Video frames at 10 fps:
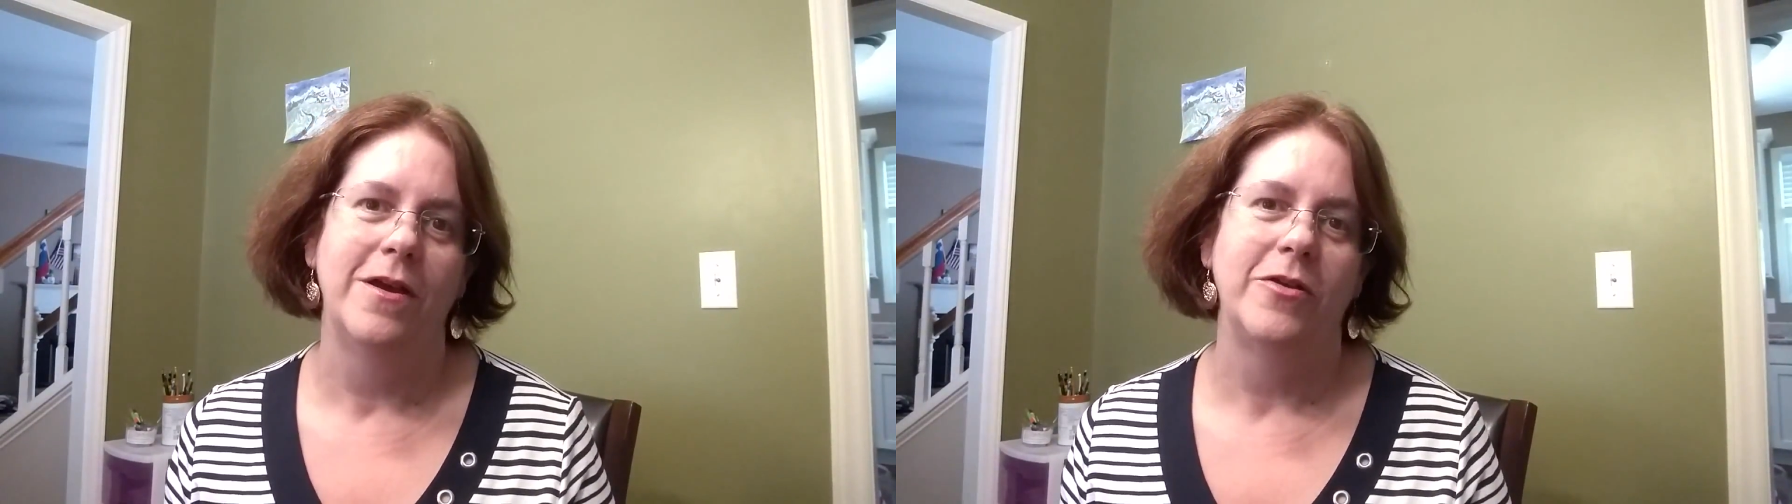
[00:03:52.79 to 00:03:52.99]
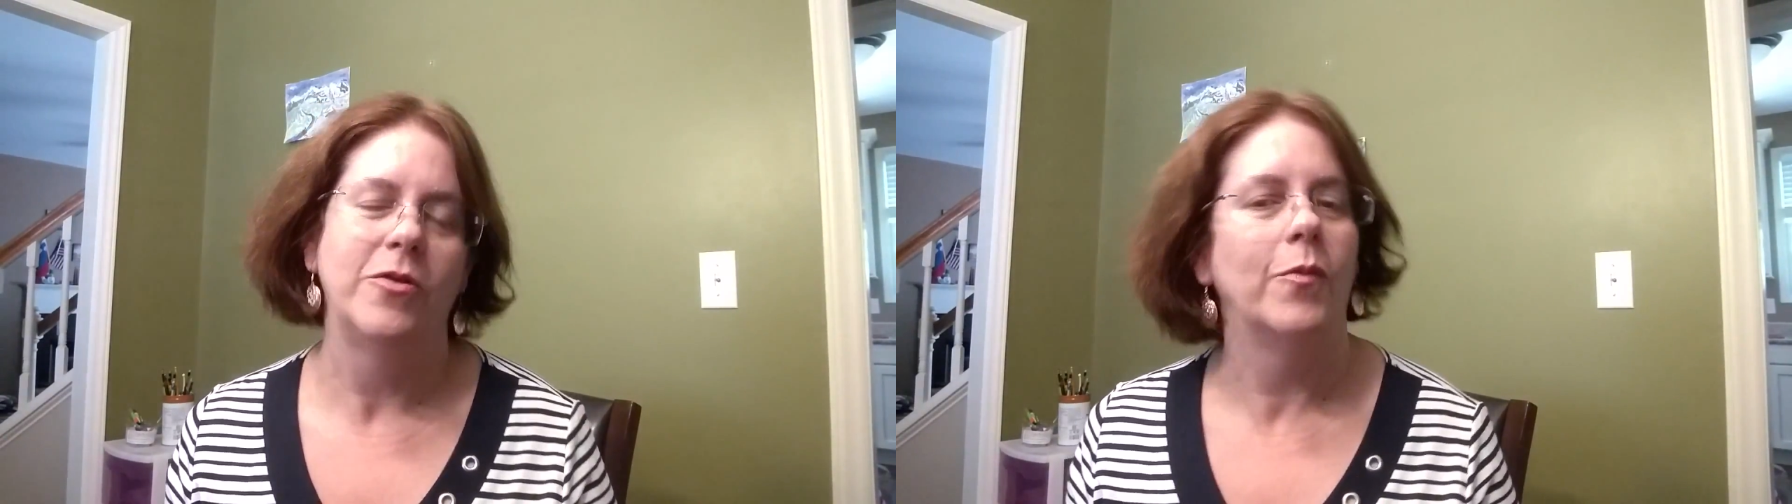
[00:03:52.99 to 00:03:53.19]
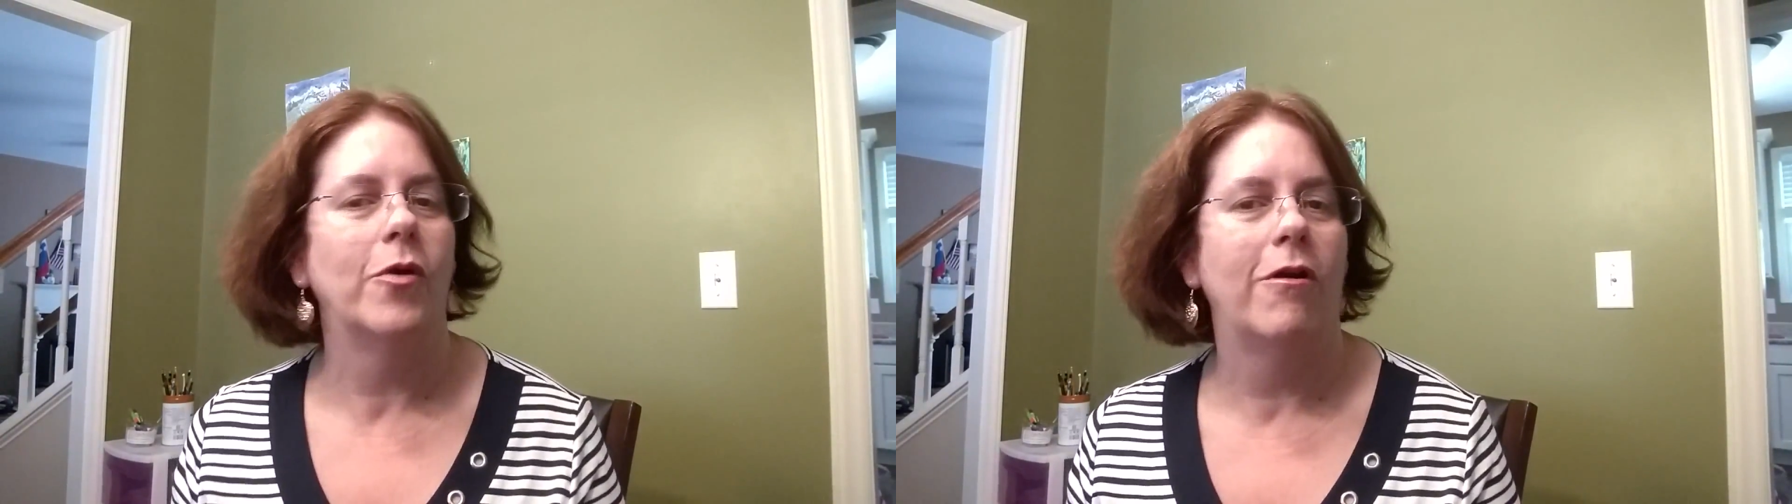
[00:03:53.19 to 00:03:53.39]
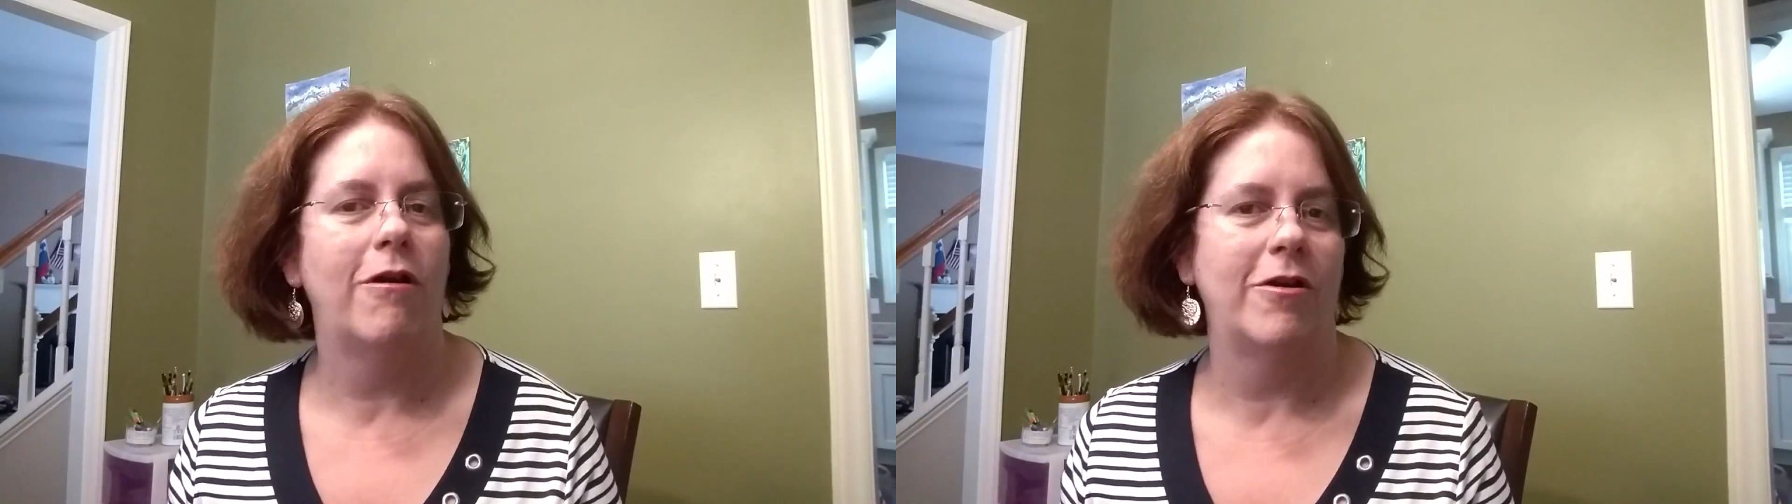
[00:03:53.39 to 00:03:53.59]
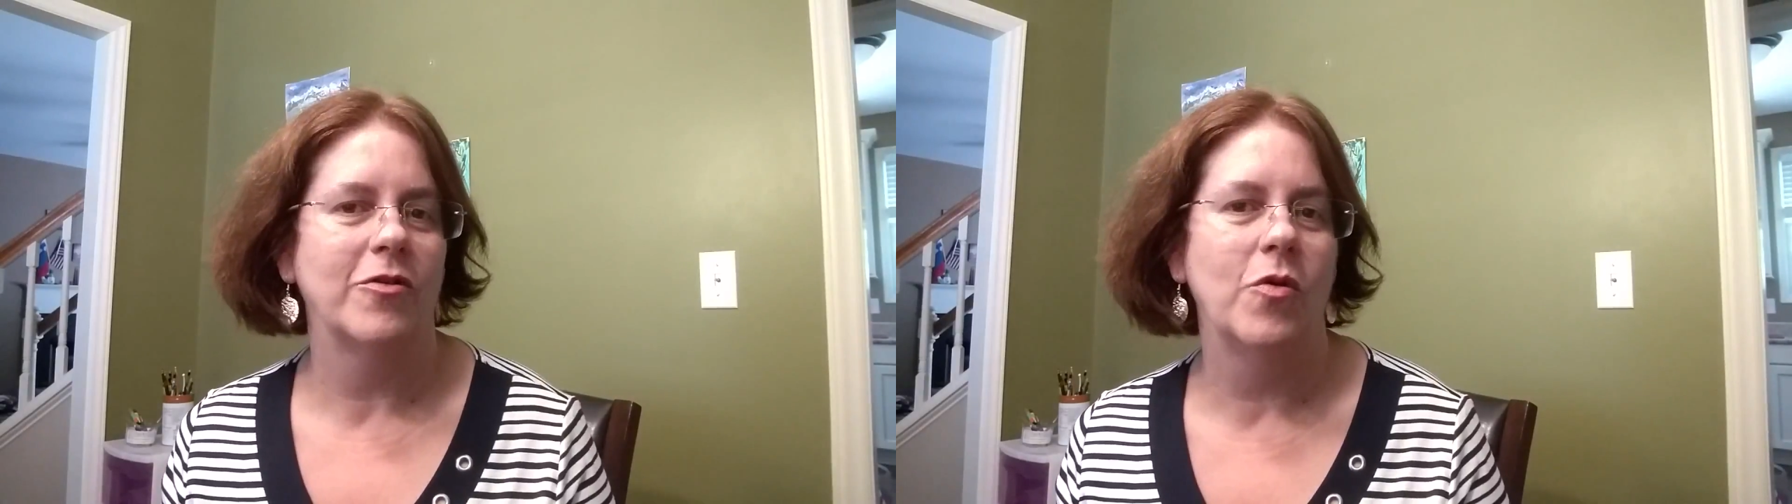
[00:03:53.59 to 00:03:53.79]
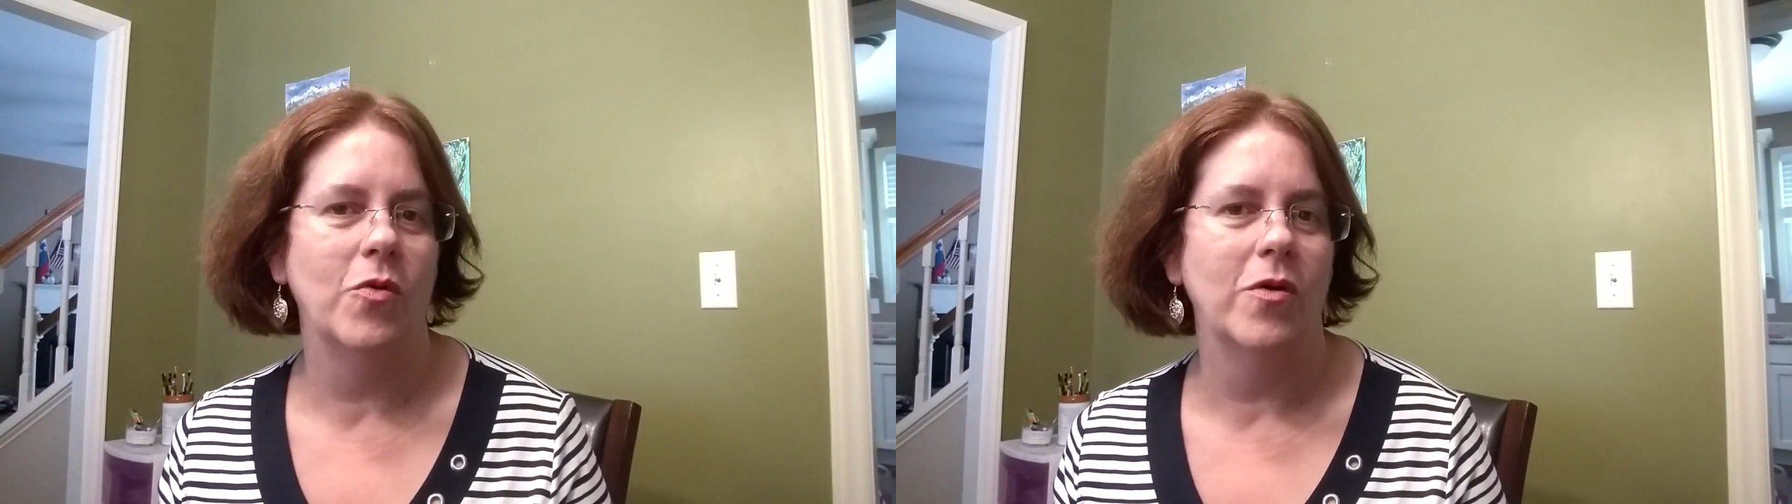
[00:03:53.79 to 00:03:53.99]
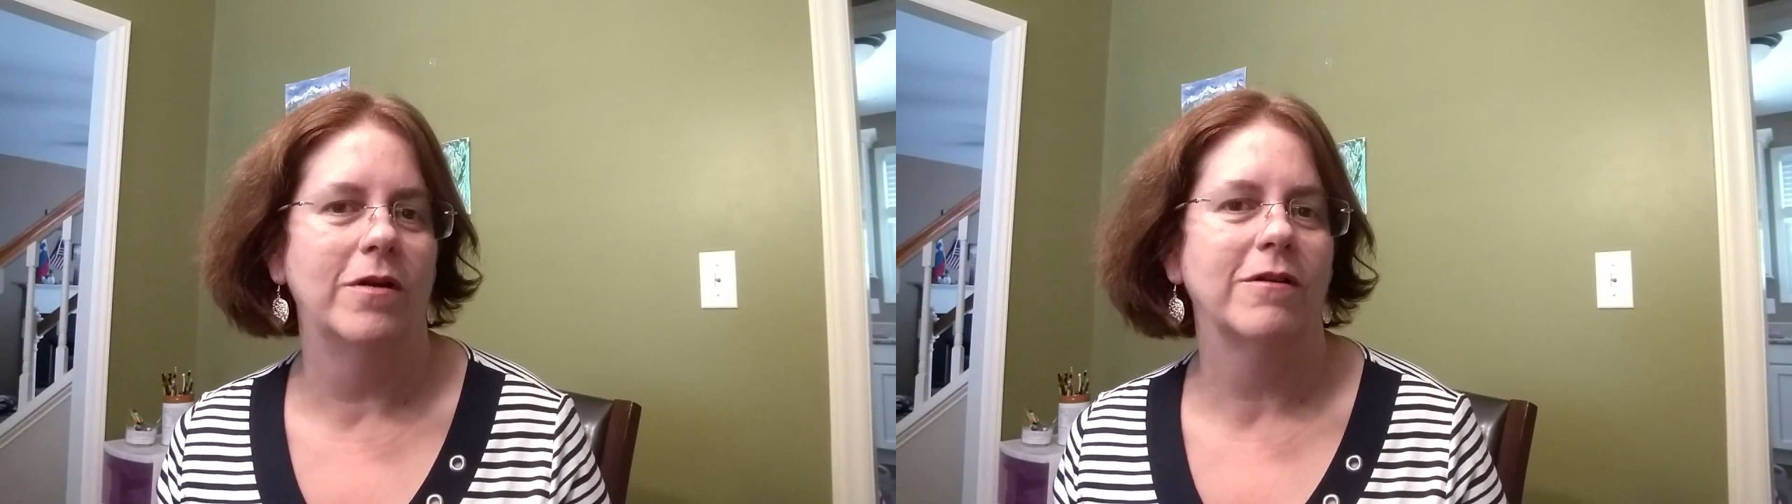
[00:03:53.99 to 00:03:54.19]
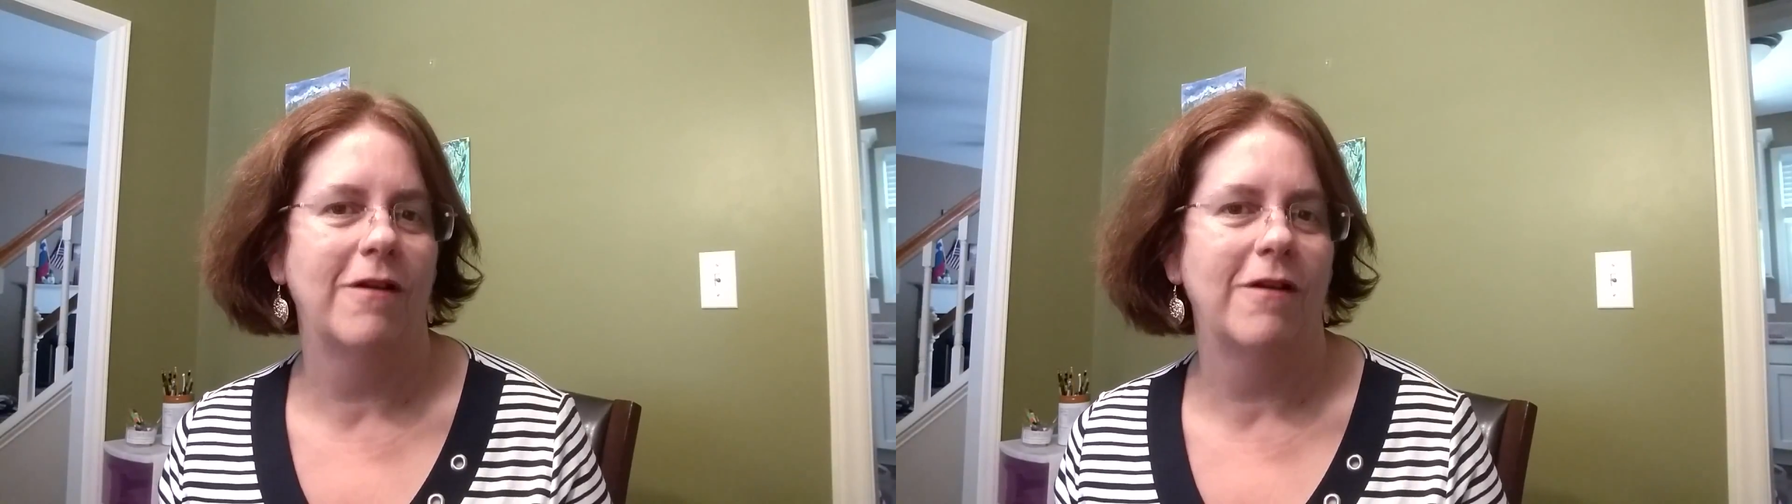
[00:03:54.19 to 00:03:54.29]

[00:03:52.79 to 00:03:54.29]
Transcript: your more hardcore